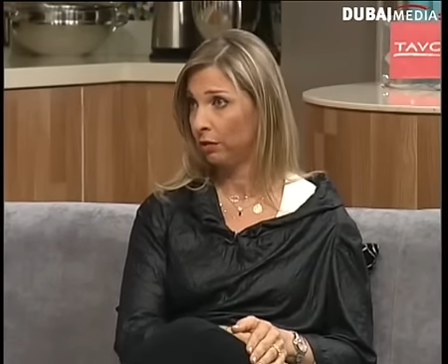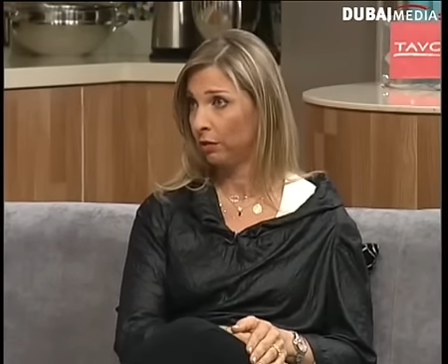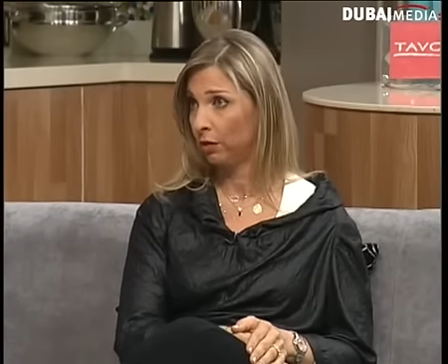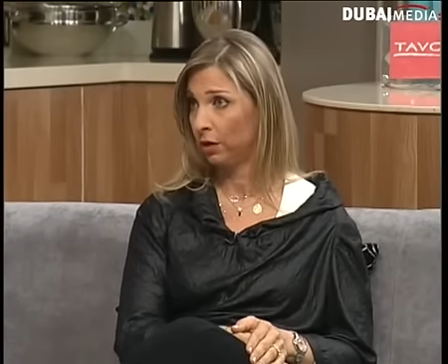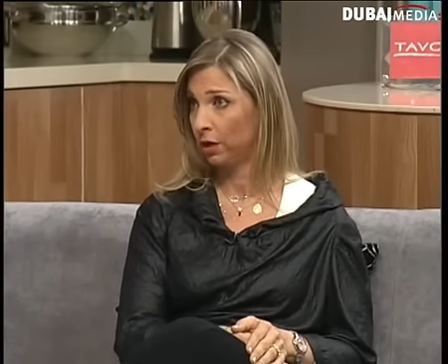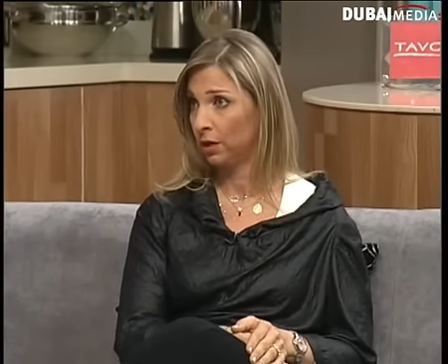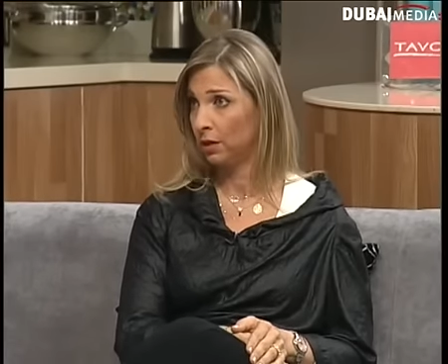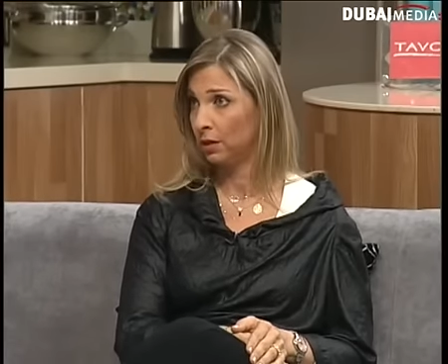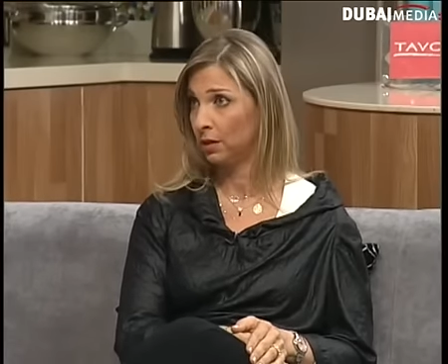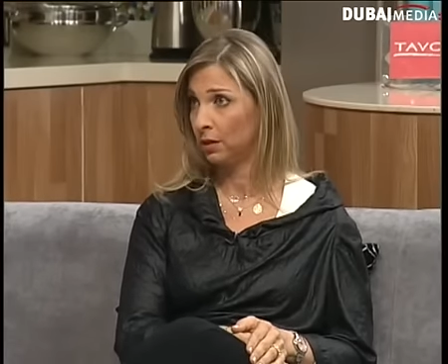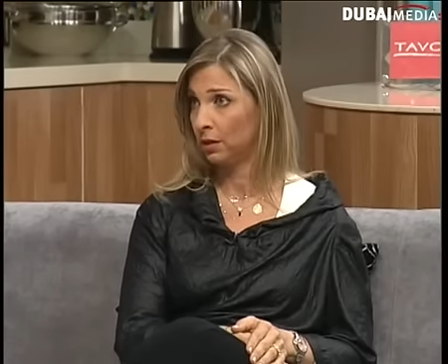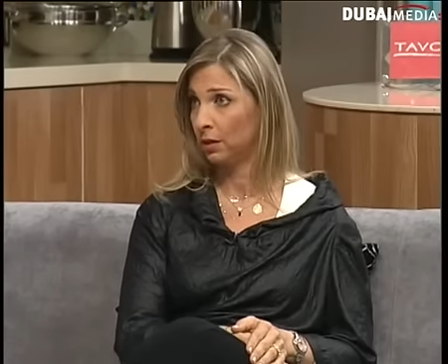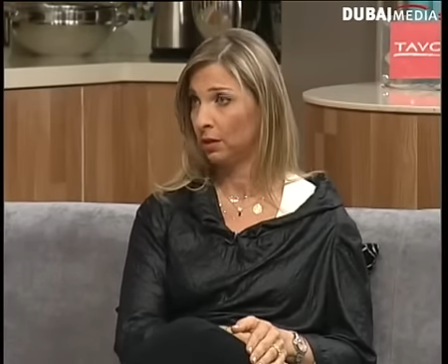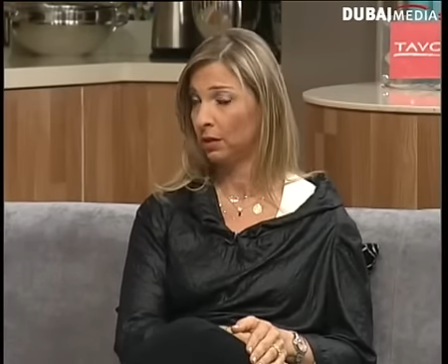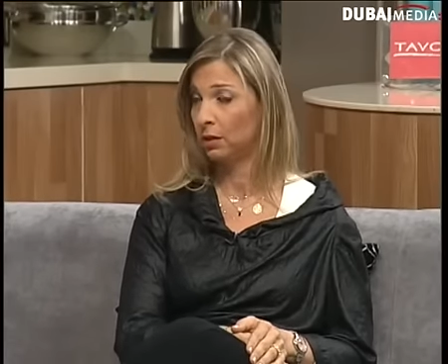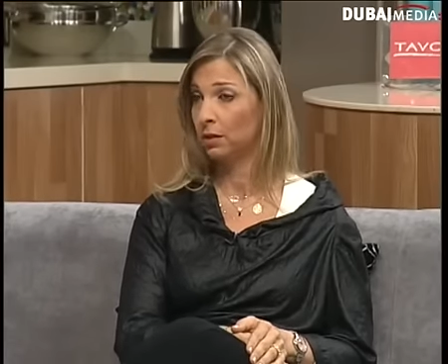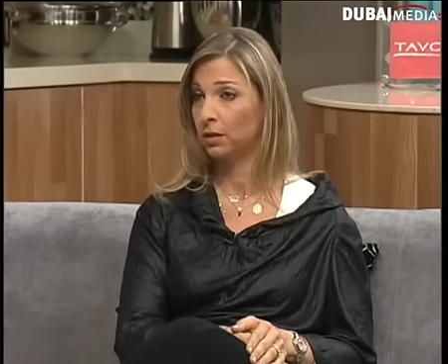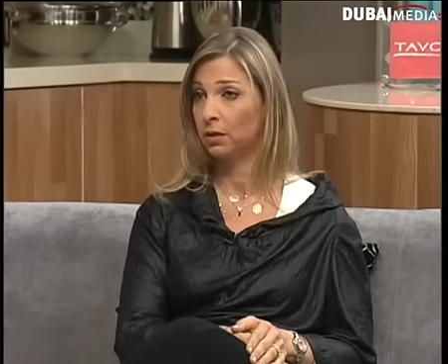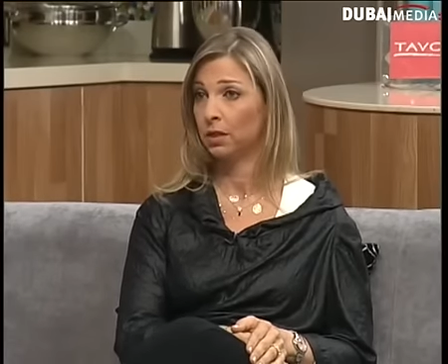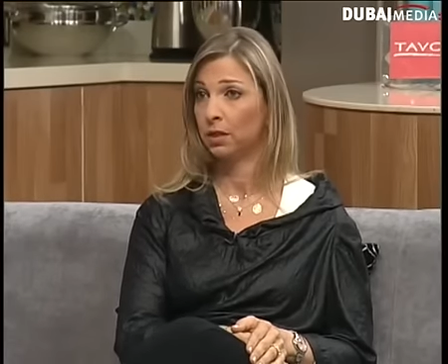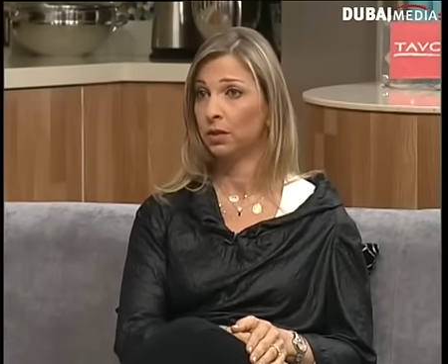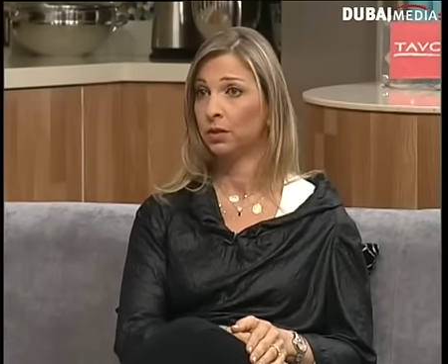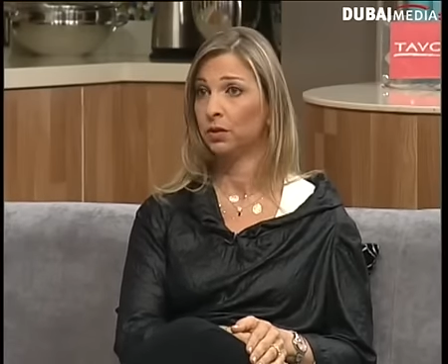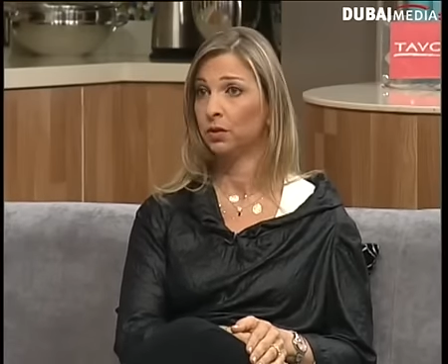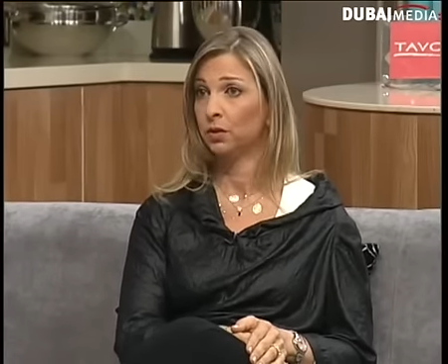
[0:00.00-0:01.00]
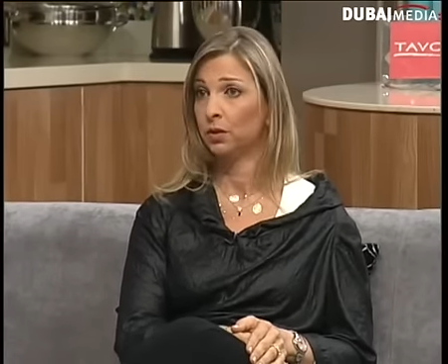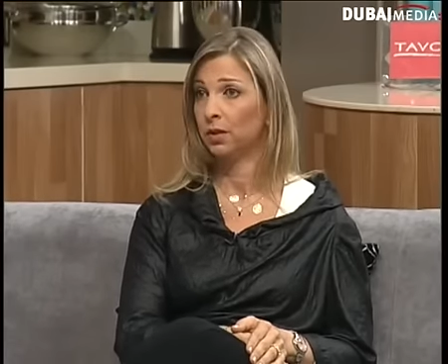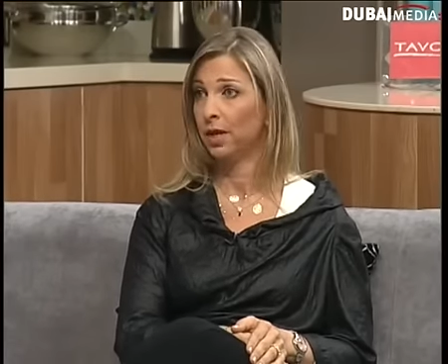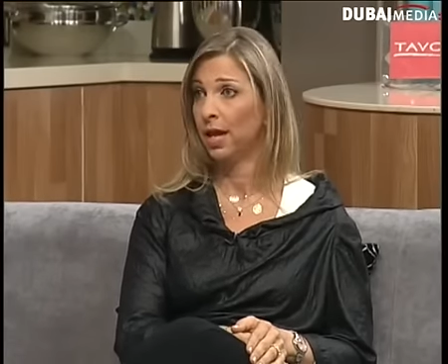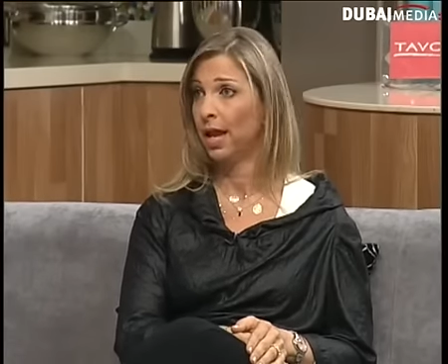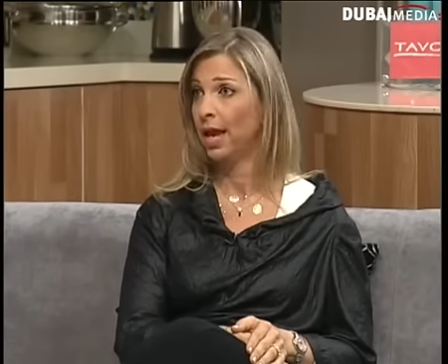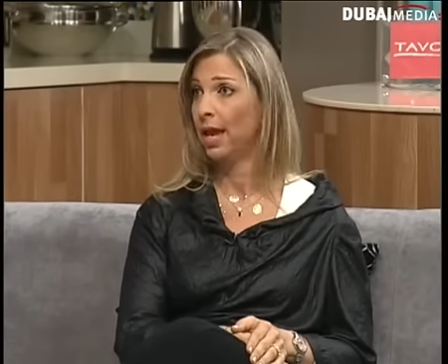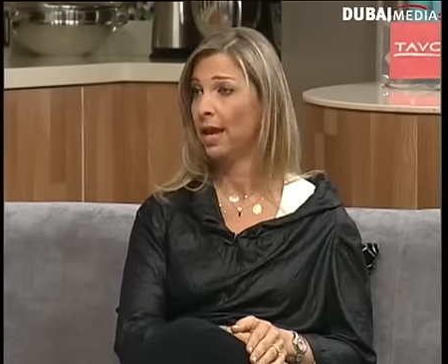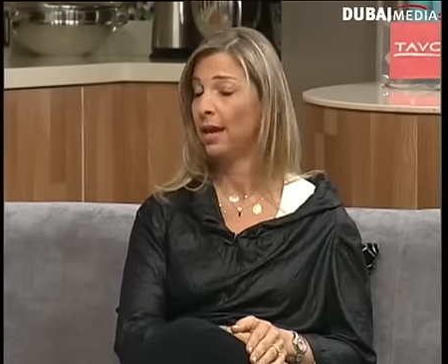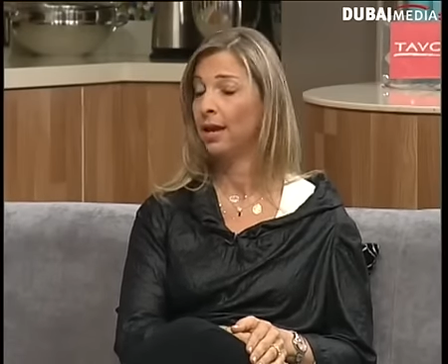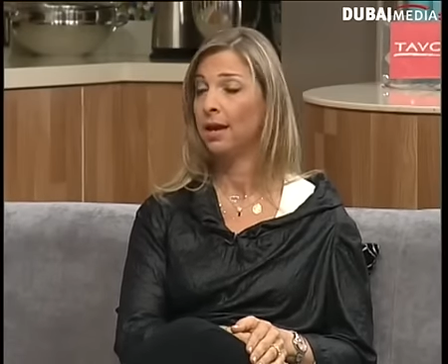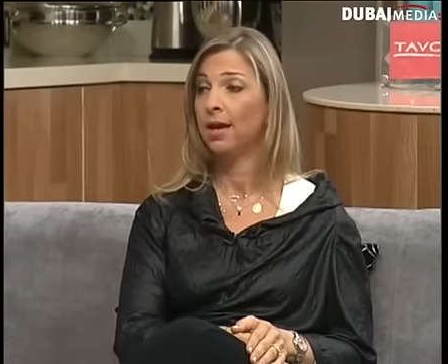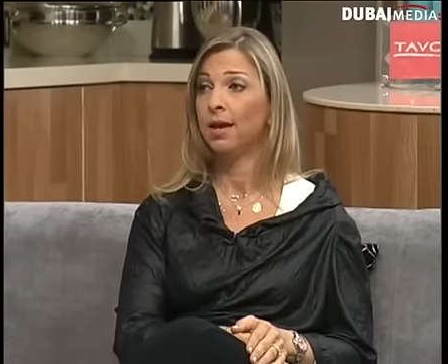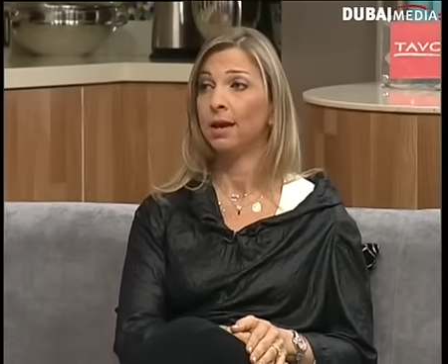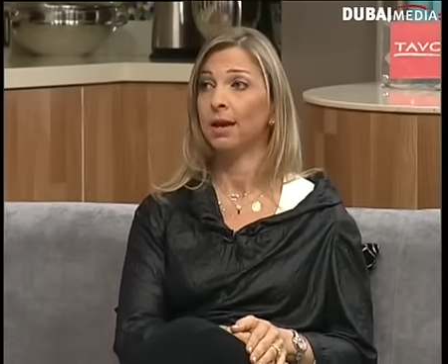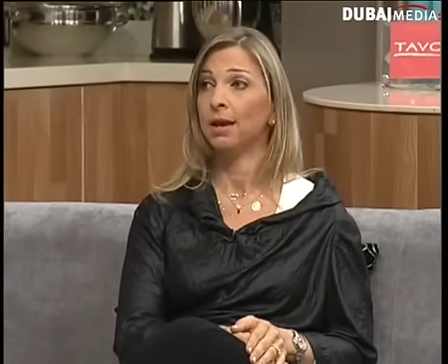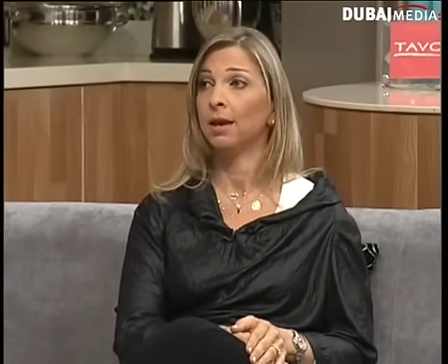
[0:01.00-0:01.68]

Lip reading: for instance, is today